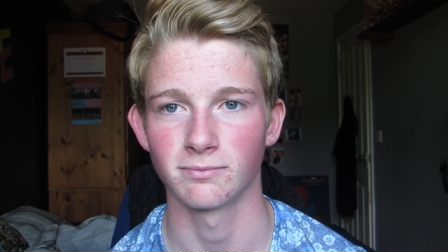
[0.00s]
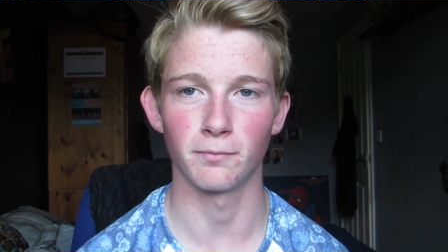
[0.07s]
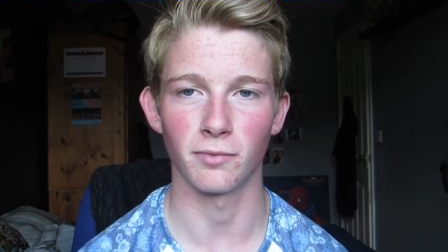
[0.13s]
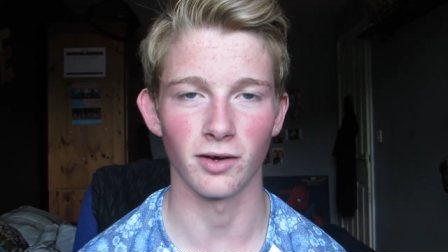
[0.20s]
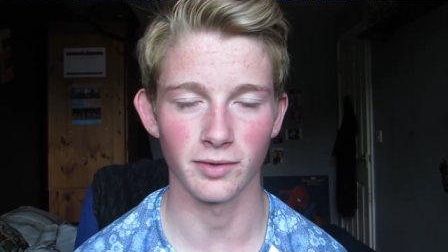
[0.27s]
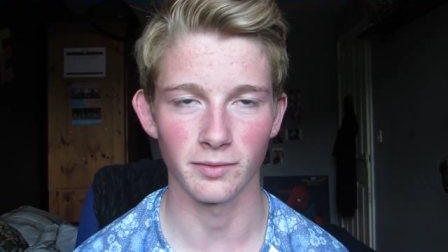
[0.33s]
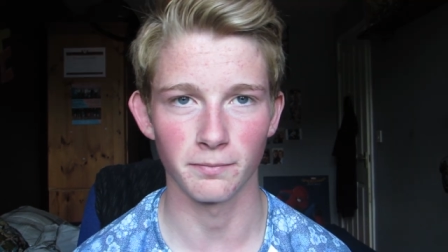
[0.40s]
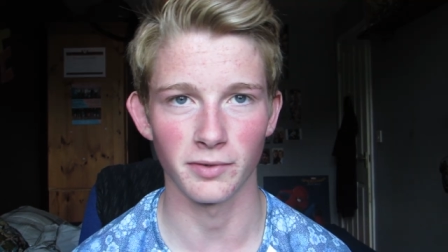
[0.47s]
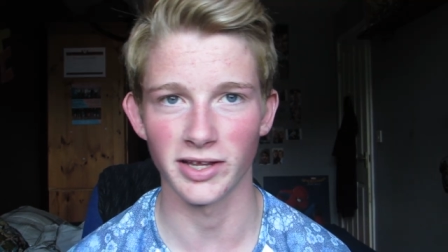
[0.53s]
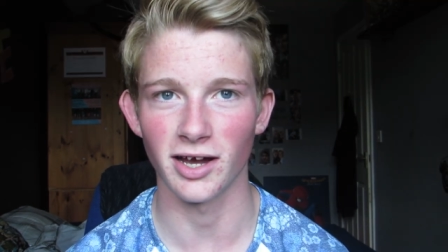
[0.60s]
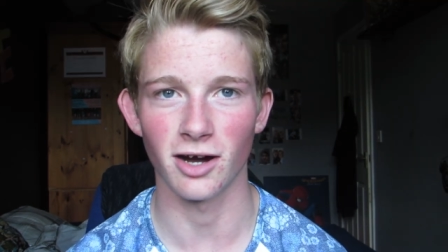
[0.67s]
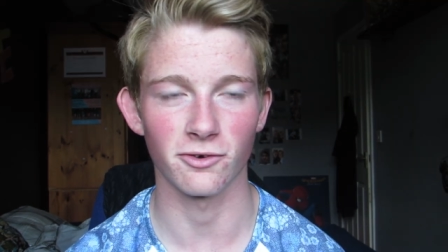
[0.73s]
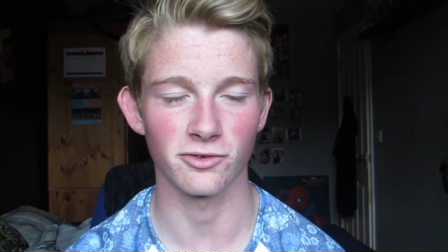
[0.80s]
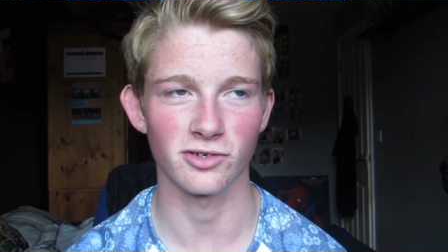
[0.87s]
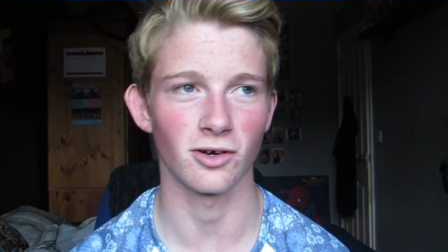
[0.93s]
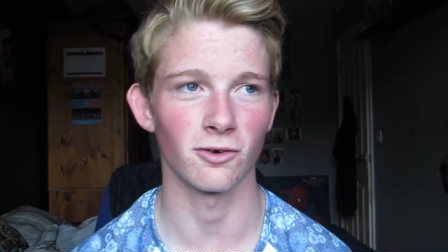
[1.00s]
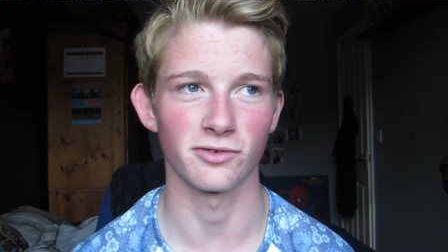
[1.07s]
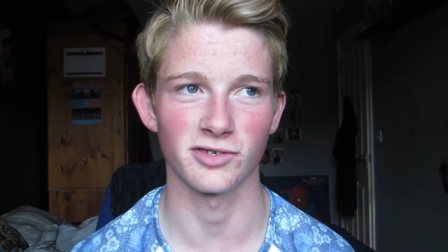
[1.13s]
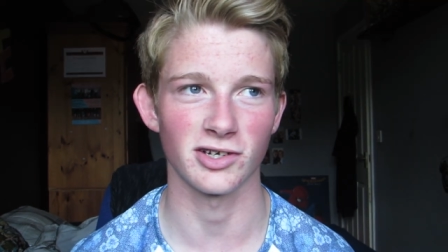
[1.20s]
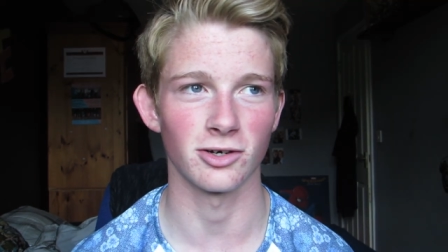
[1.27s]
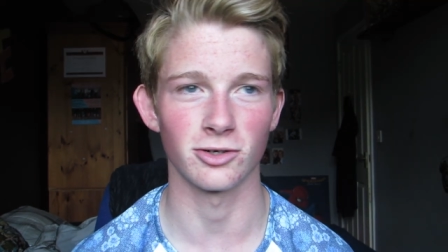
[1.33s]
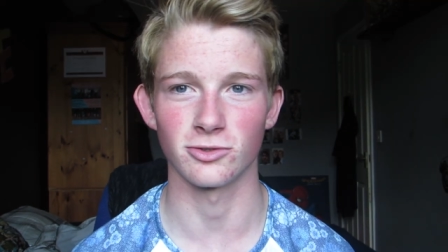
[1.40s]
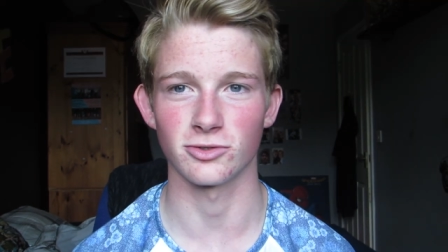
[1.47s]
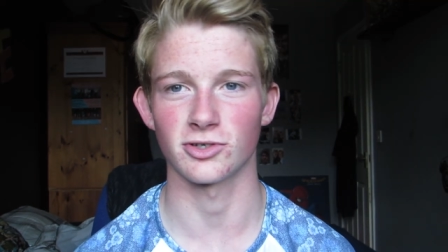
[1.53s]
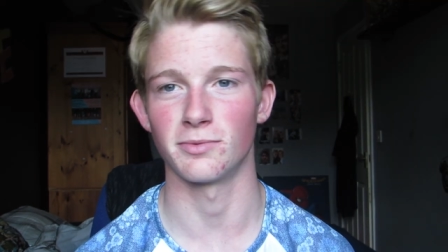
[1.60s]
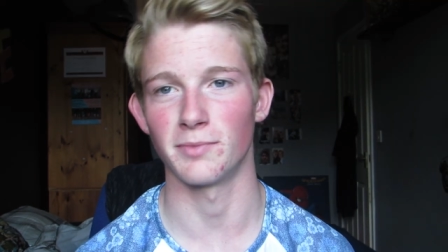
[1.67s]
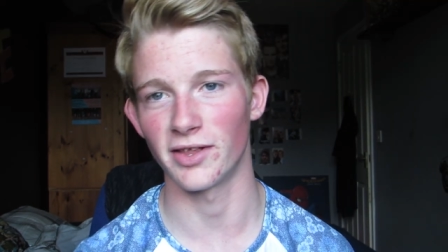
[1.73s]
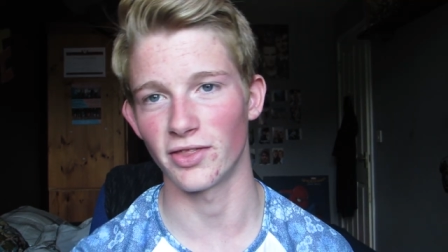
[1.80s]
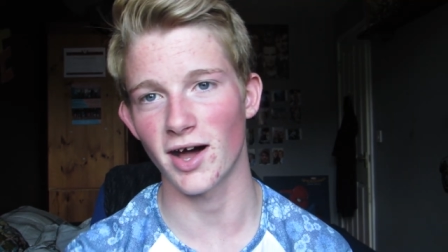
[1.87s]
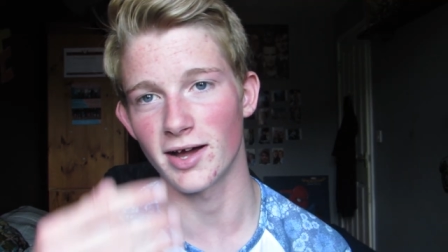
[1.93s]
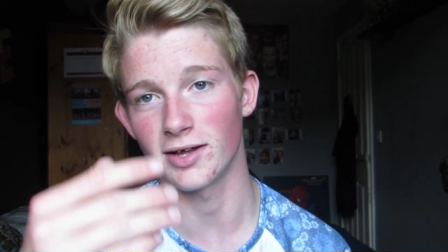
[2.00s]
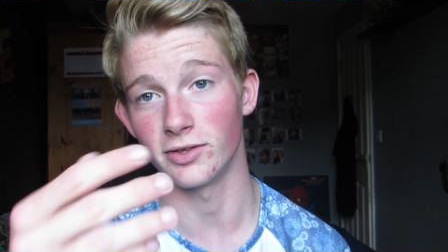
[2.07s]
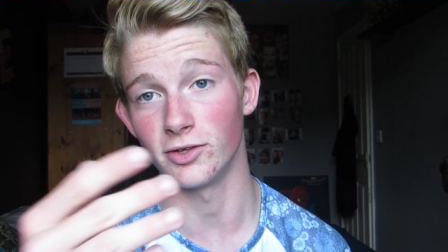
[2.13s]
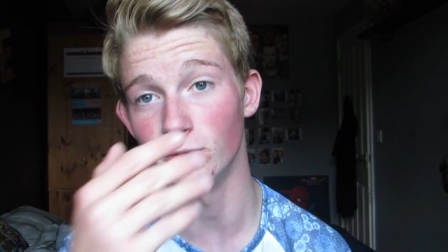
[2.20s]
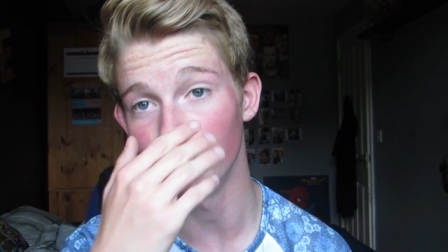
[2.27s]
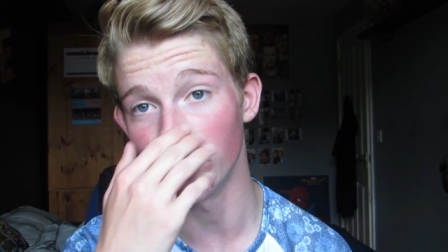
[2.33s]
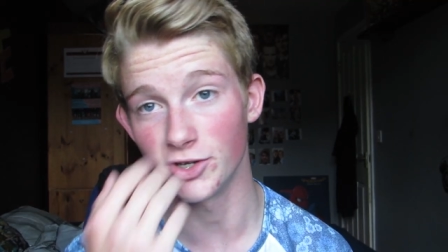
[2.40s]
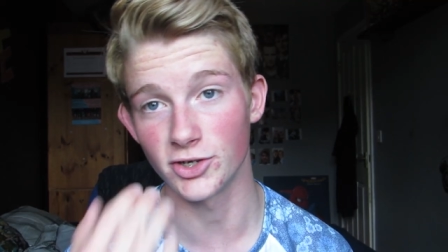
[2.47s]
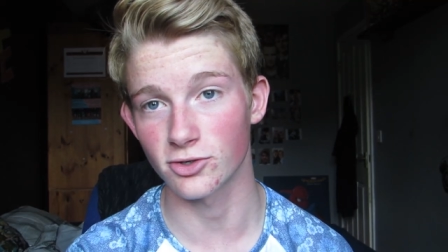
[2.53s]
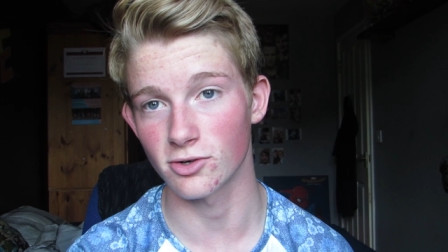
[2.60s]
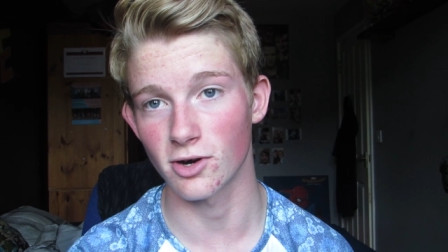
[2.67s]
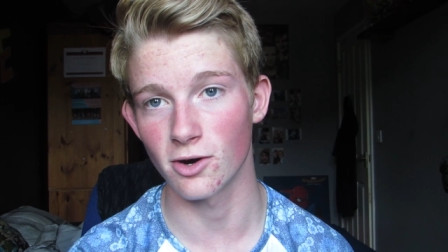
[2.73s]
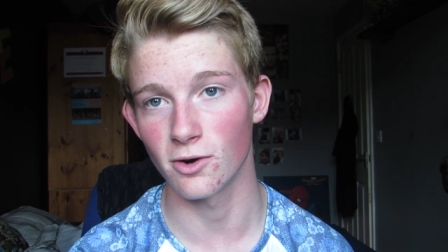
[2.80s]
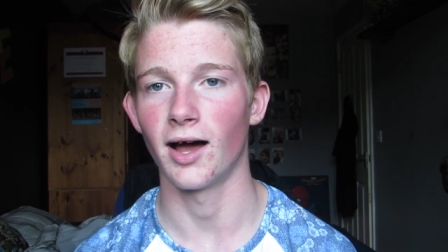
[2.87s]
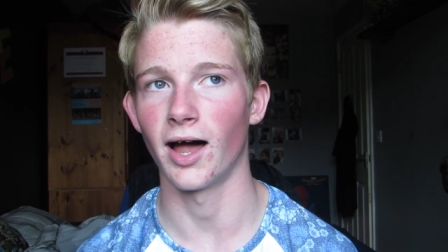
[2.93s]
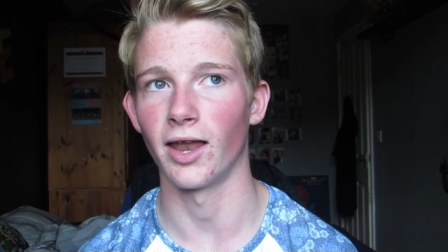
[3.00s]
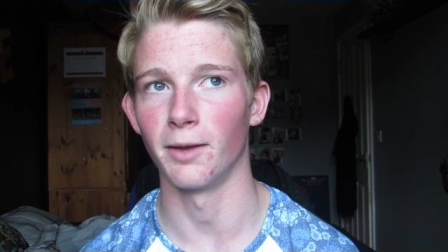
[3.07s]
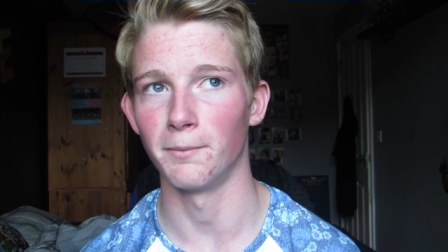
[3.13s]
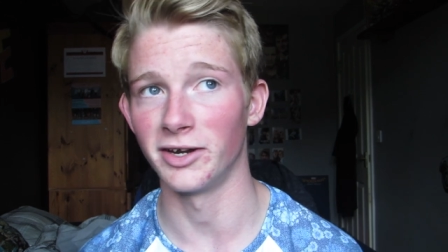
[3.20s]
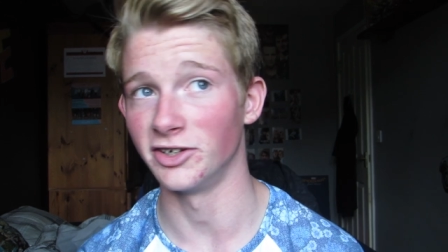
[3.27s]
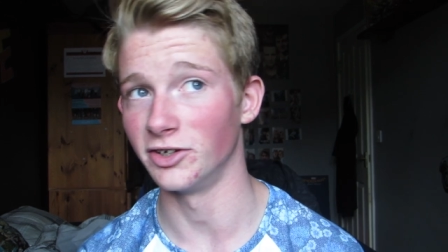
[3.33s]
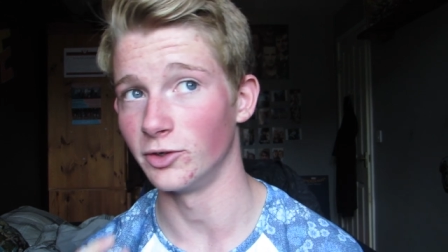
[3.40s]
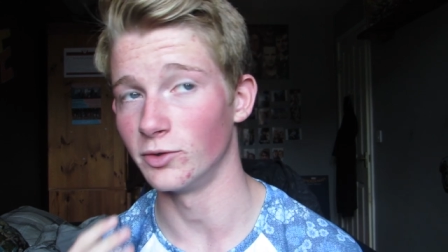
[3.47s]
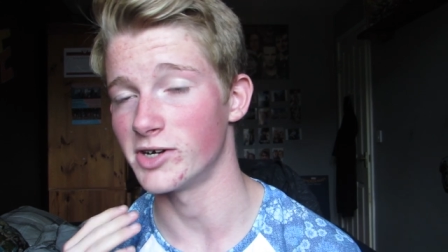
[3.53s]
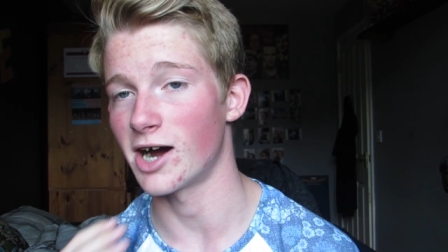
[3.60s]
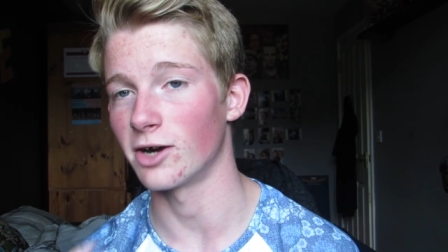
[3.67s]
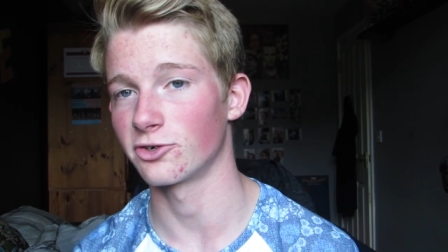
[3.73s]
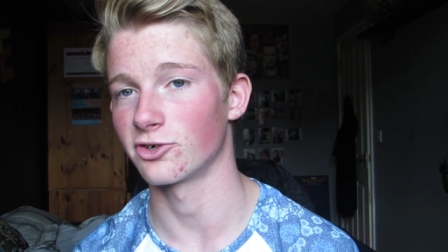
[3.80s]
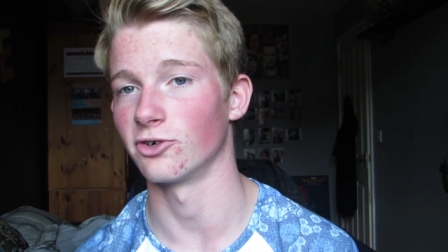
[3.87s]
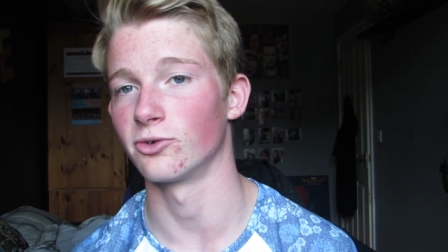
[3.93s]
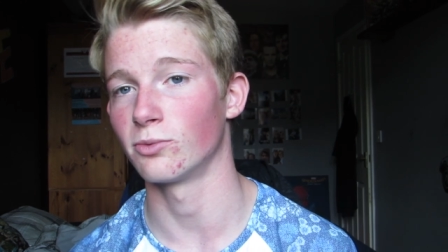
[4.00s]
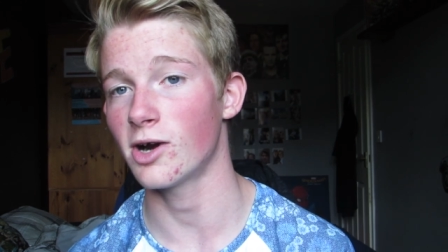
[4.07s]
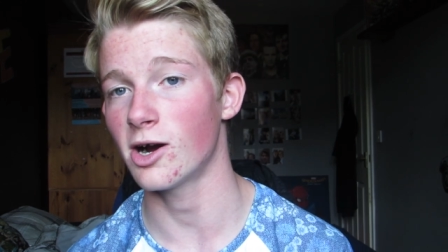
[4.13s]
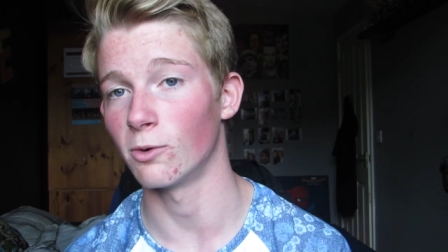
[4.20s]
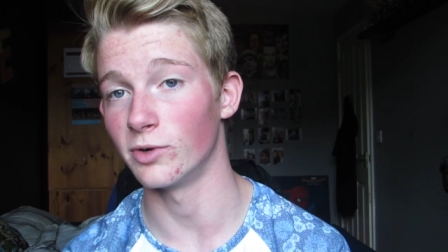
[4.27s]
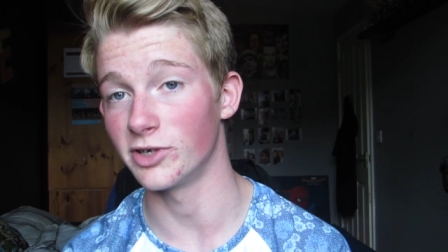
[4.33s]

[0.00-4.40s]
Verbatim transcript: But but yeah, obviously I also made that new intro and I made a new outro as well,